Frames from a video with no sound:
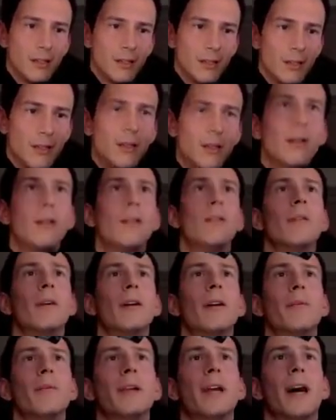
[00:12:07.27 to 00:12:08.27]
oh, where
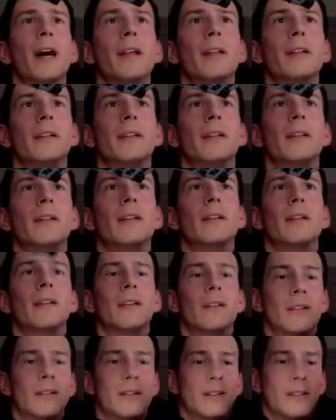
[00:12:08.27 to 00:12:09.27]
are we at here?
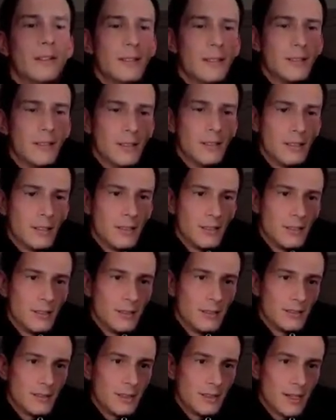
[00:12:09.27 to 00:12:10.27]

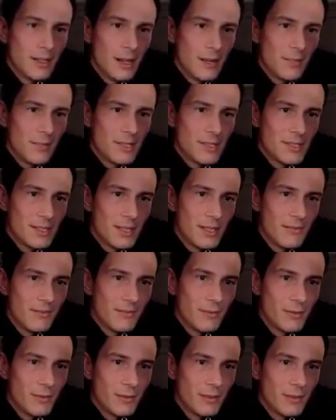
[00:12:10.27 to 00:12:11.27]
To compensate
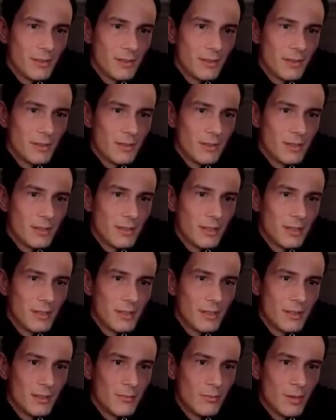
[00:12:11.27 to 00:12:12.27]
for
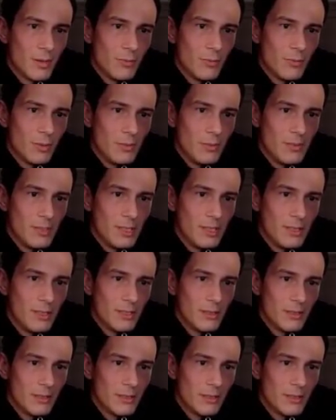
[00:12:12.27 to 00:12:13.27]
what would be,
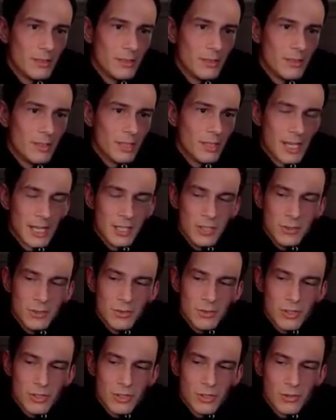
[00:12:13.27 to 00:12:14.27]
can you
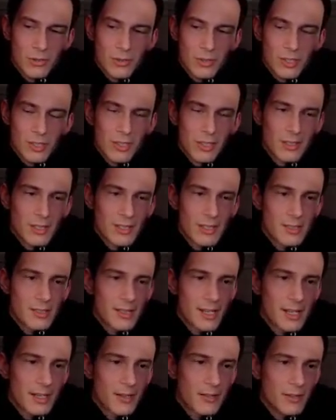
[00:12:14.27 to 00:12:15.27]
use screw in on this,
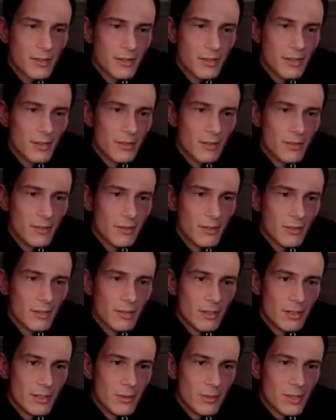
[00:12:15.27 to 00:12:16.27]
Zek, or no?
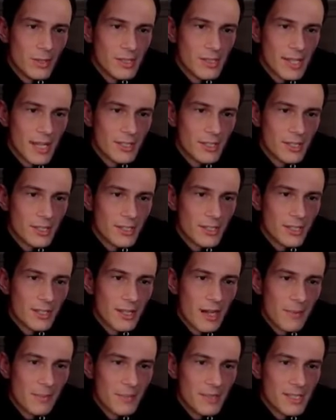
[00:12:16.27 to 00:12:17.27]
Or is that just to
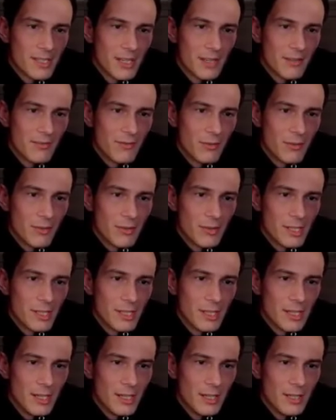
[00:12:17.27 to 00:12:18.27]
compensate for
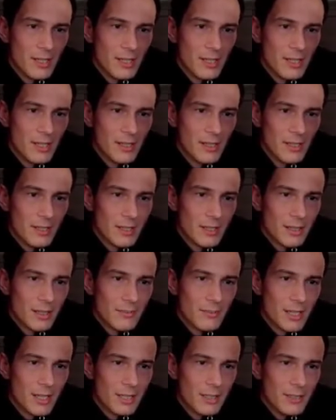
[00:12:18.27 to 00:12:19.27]
the, come
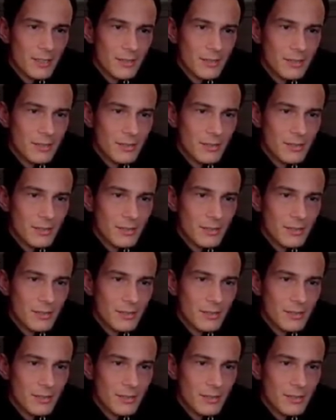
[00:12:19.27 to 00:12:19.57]
on, dude.